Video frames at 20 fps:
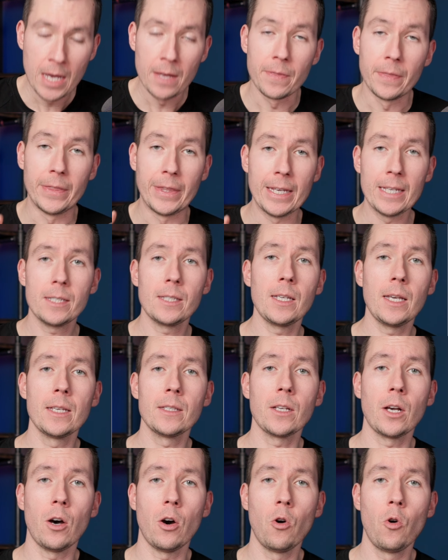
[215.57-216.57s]
this
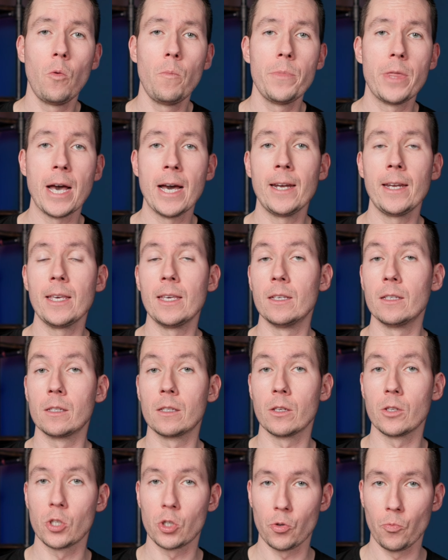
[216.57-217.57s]
is a home that
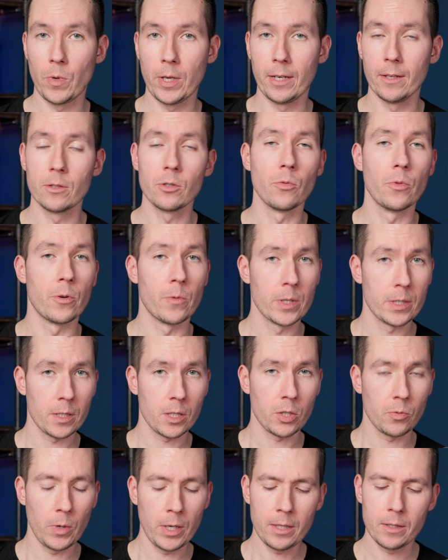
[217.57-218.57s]
is suited. So there is a
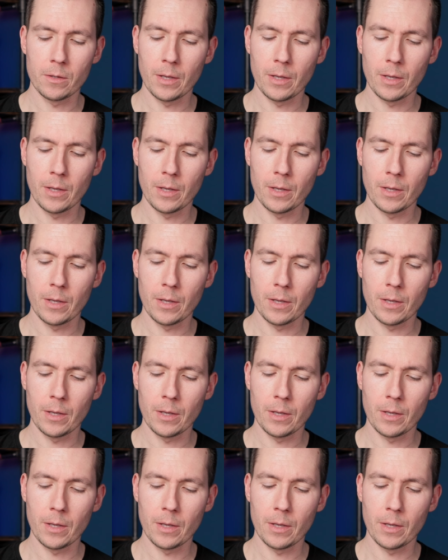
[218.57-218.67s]
suite.